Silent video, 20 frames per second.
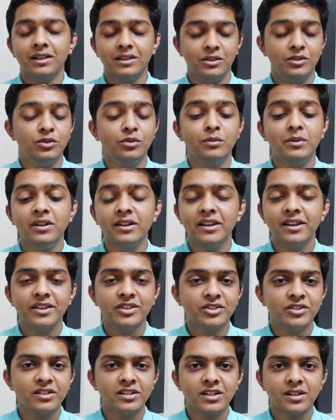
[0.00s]
Human
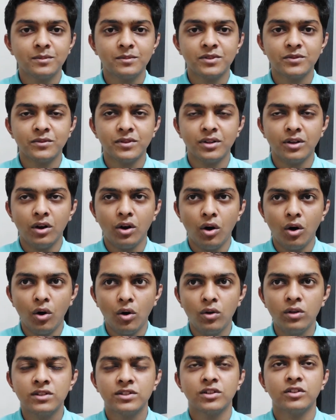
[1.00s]
relation comes with
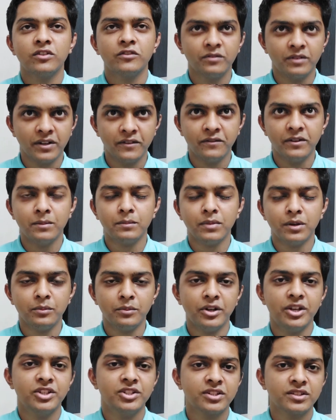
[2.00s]
all sort of different
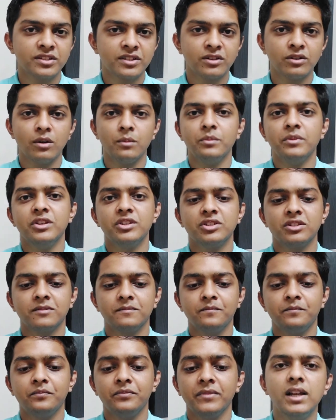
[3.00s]
permutations and combination.